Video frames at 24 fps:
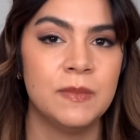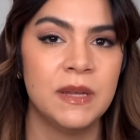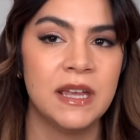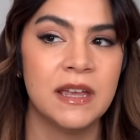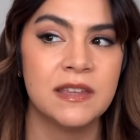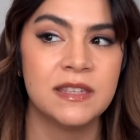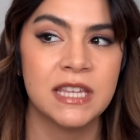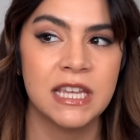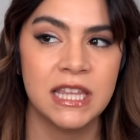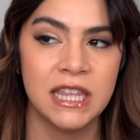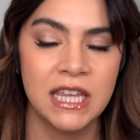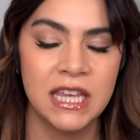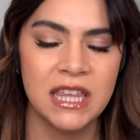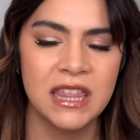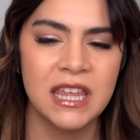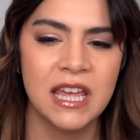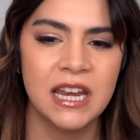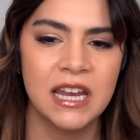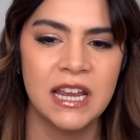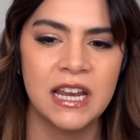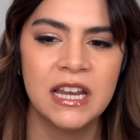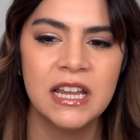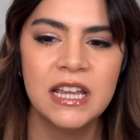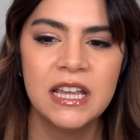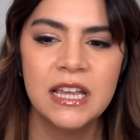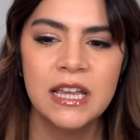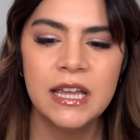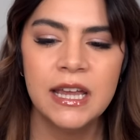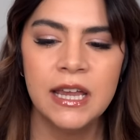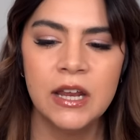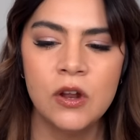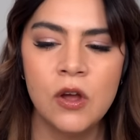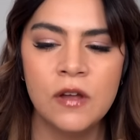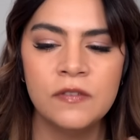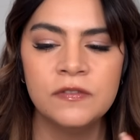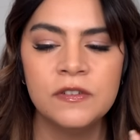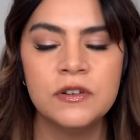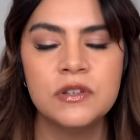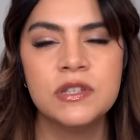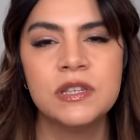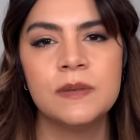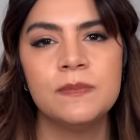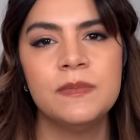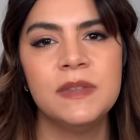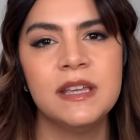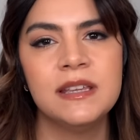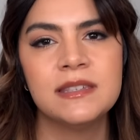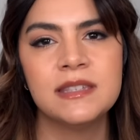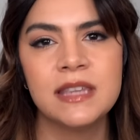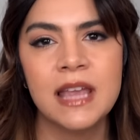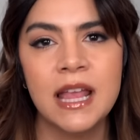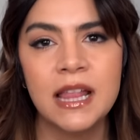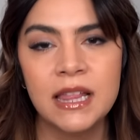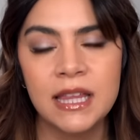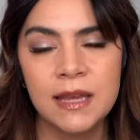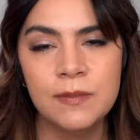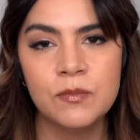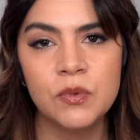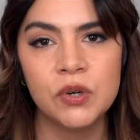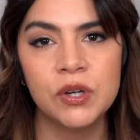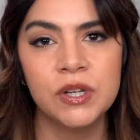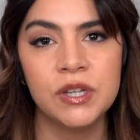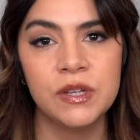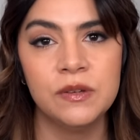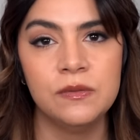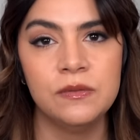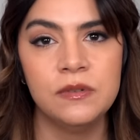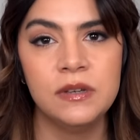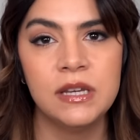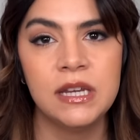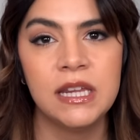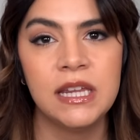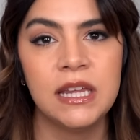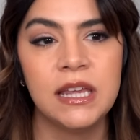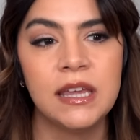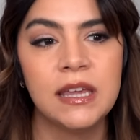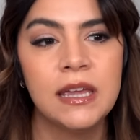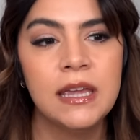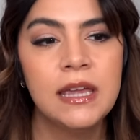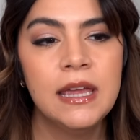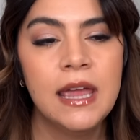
because I think that it offers something slightly more unique.